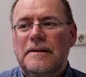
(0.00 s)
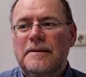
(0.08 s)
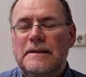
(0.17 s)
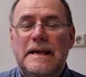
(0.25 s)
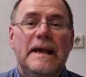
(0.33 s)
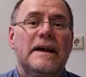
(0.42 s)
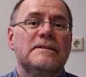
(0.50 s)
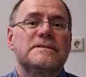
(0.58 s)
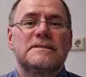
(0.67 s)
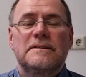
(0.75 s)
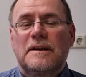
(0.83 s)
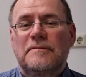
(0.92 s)
cares
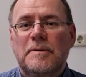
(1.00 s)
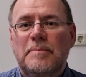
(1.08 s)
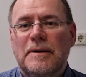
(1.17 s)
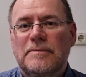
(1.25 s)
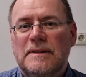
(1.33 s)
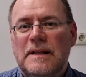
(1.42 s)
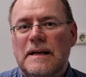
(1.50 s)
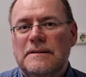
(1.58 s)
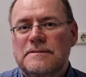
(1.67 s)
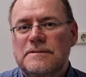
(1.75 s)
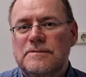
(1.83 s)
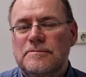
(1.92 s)
enough about that
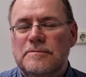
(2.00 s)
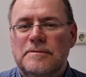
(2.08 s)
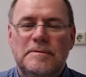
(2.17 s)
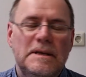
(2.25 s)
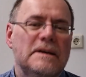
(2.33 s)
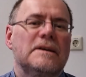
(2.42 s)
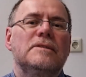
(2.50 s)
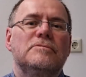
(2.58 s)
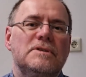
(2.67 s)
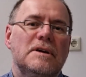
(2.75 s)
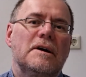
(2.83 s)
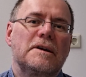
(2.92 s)
to
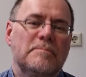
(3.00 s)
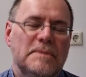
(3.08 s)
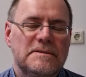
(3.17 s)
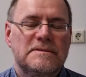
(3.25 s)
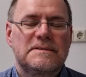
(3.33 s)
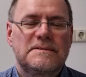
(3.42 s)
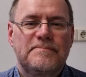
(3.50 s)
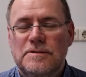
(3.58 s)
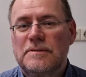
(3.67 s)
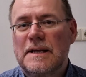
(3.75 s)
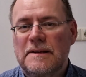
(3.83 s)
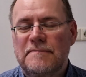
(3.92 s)
include documents to
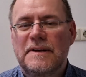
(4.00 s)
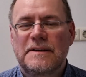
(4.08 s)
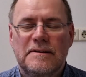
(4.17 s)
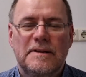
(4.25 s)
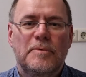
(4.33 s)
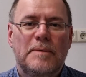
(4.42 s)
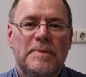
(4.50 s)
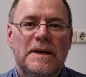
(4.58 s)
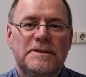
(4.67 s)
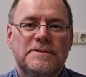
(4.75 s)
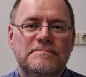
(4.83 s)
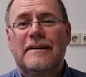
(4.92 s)
that effect on the
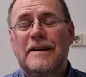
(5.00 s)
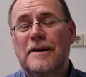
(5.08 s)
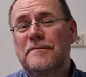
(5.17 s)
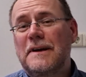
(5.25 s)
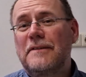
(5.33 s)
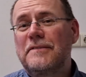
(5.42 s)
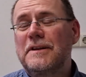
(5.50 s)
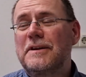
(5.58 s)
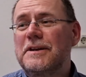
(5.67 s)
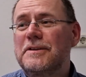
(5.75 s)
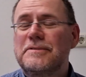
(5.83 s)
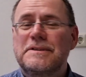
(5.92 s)
webpage. Now, a final thing you
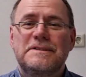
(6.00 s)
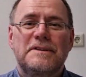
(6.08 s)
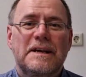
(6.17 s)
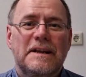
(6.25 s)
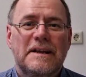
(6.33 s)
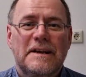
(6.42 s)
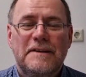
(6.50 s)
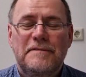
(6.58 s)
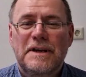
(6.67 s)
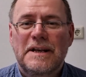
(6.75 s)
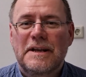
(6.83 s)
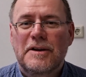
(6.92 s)
can do is if you
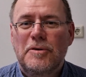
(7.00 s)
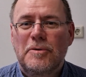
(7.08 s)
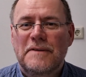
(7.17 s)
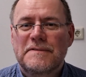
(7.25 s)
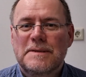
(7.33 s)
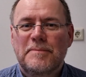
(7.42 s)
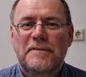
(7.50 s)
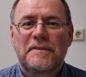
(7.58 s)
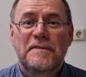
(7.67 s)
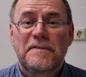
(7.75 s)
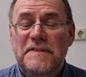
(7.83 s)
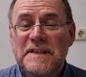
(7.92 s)
can get a hold of some of the
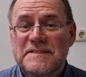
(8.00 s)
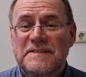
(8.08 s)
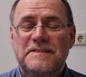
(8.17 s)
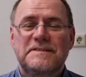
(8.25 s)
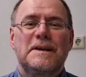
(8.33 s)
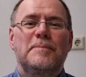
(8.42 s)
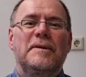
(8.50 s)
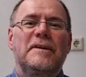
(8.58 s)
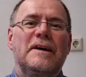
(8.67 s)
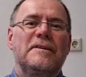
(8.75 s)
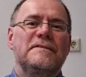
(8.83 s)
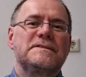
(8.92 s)
theses coming
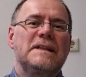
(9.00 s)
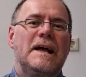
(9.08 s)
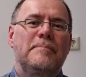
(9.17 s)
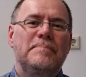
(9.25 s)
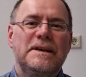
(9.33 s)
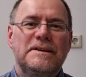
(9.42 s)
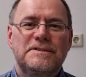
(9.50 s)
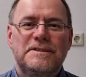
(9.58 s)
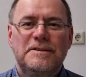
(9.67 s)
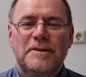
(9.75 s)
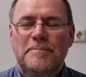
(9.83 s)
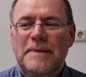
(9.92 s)
out of this lab,
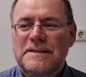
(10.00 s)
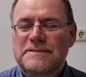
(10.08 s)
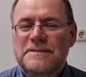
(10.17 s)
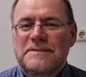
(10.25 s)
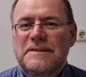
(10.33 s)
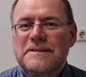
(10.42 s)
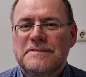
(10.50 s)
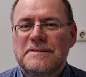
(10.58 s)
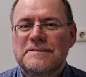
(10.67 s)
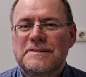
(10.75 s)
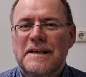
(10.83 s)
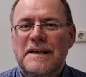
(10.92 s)
PhD or master's
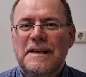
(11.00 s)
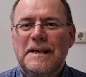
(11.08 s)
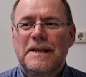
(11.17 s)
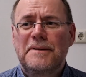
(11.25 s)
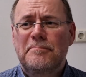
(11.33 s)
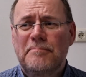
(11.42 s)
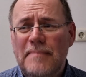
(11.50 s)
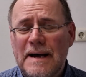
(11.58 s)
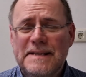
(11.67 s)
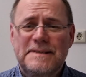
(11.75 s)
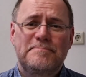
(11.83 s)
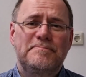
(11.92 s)
thesis, it
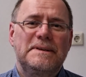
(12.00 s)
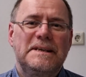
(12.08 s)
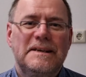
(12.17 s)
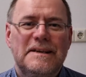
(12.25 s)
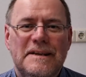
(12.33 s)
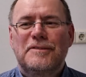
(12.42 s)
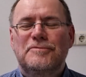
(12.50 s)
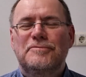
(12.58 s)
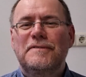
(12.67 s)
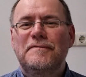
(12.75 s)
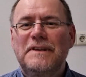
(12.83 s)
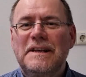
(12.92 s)
might be
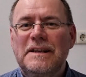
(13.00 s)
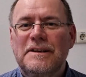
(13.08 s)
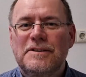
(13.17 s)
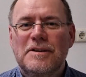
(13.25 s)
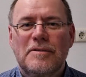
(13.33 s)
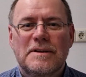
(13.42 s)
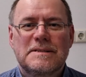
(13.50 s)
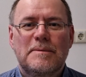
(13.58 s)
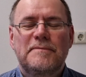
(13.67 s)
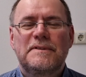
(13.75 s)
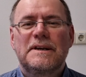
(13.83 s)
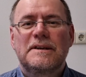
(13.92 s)
revealing to look at some
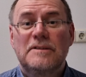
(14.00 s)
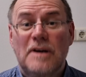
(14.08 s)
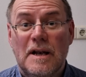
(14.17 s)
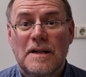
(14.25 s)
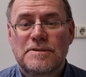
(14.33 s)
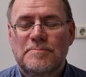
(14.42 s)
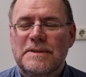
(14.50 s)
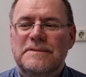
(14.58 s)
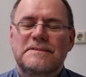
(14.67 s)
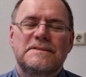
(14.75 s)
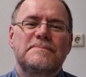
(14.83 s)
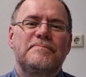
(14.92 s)
of the
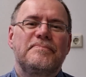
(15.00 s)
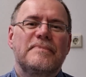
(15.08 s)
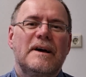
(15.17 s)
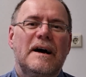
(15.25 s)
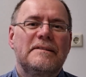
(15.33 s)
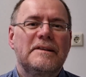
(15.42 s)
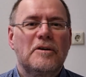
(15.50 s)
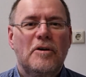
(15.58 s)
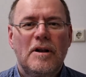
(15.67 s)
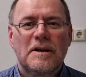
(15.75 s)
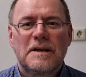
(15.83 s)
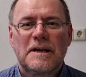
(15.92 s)
acknowledgements. Are they
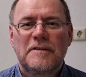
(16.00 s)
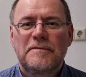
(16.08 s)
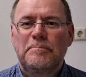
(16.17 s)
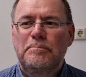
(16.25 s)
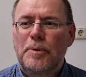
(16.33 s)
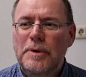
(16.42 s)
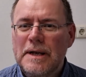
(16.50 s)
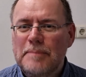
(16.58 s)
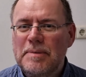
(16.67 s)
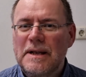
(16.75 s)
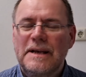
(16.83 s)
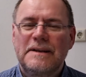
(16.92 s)
all kind of
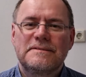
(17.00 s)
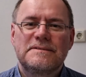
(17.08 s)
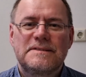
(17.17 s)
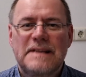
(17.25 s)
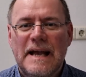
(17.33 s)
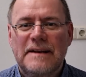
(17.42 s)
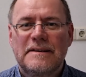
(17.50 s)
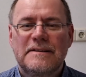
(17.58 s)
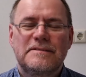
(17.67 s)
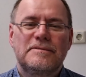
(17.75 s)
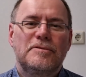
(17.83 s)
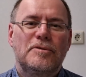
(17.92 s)
boilerplate and standard,
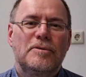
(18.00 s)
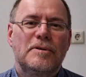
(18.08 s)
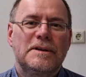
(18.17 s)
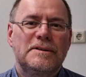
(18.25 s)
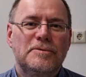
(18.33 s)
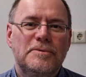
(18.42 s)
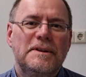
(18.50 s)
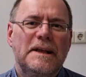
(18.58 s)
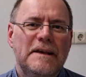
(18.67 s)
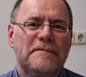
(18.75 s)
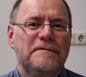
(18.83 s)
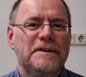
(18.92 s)
or do
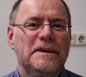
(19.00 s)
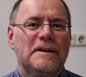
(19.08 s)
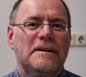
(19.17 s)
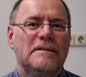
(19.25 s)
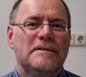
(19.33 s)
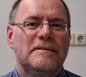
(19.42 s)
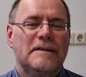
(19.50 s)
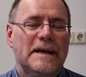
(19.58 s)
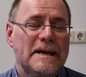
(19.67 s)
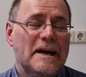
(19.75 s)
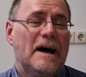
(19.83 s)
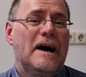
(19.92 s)
they feel
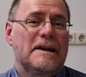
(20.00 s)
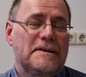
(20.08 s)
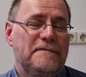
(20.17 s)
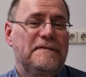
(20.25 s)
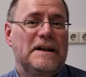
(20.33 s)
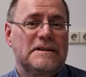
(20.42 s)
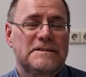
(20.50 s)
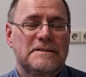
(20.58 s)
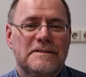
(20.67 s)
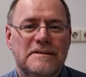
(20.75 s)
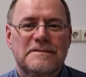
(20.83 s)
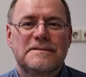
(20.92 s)
like heartfelt
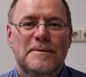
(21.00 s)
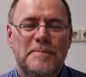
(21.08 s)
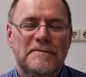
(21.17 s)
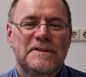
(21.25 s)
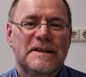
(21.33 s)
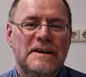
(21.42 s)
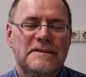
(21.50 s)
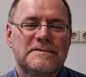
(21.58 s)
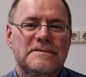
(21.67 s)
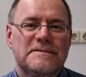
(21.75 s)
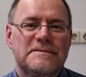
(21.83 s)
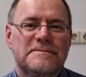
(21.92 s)
in some of the
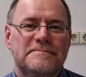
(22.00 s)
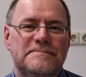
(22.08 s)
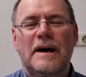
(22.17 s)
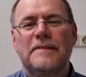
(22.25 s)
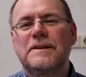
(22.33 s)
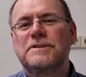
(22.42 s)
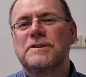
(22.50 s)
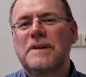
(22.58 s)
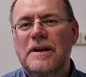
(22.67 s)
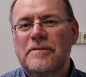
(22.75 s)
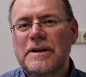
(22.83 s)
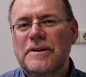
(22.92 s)
cases? Are they
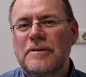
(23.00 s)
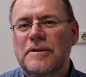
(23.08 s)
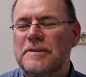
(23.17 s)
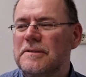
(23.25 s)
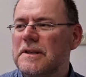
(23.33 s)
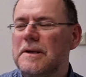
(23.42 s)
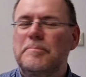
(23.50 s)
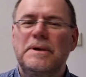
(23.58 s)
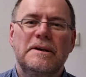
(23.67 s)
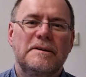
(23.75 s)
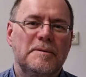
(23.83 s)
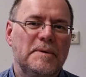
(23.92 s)
generic, or do they
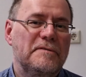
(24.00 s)
appear to be